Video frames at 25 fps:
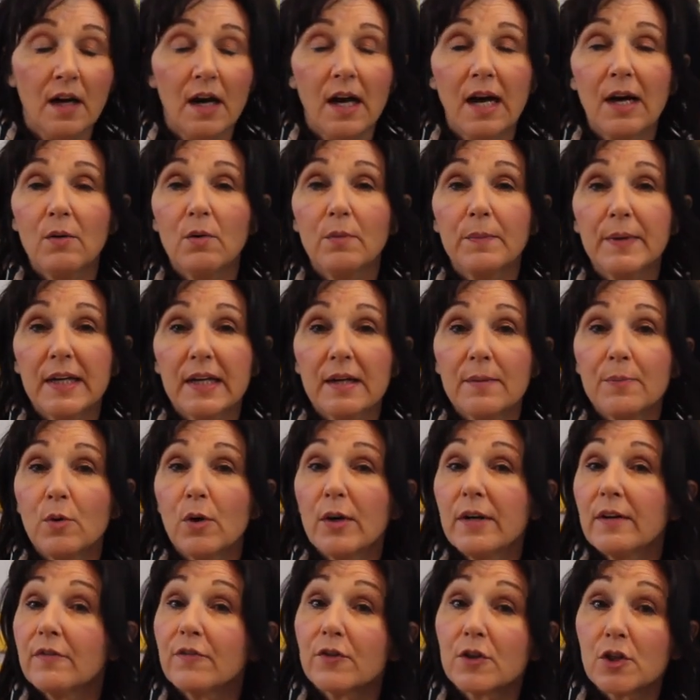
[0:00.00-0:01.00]
I will make a
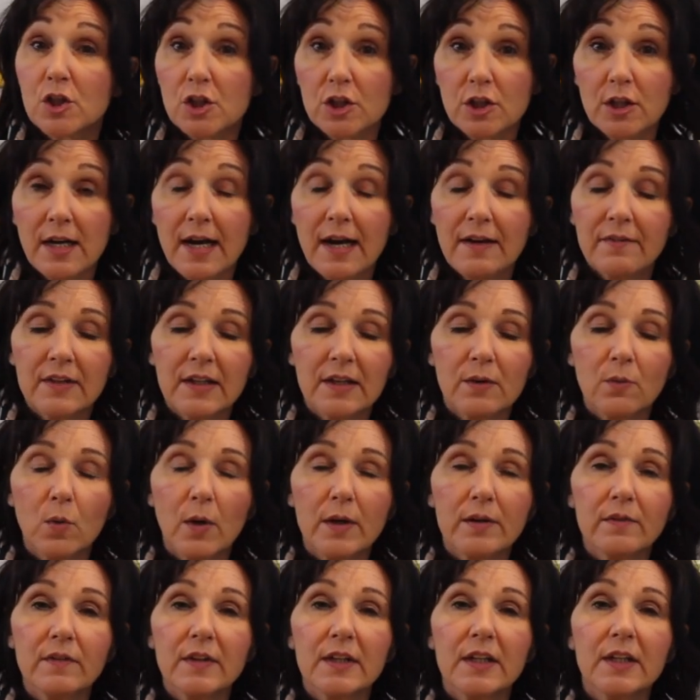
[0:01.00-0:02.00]
point of for sure having
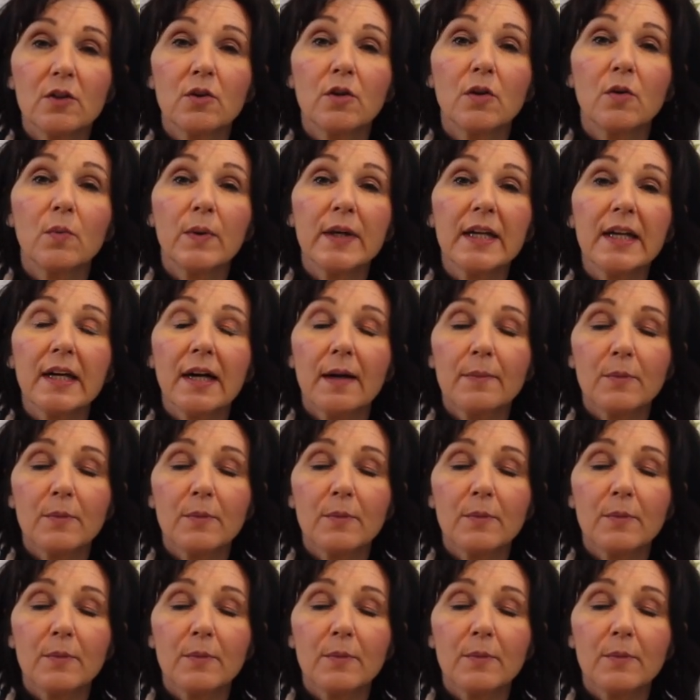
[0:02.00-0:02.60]
one video a week.